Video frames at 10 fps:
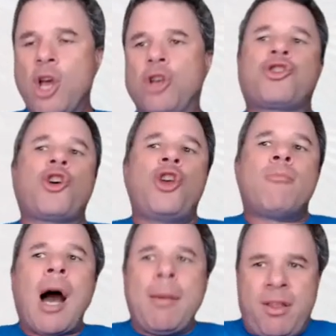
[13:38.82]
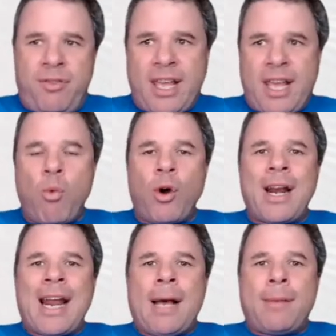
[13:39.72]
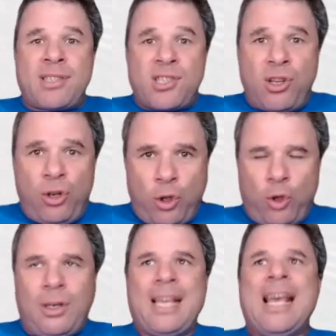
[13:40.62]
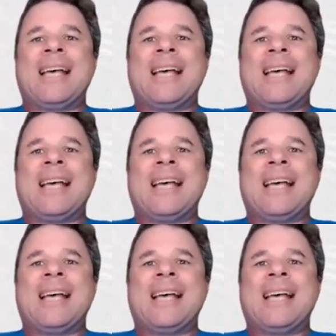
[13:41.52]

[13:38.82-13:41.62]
So you might be thinking, what an absolutely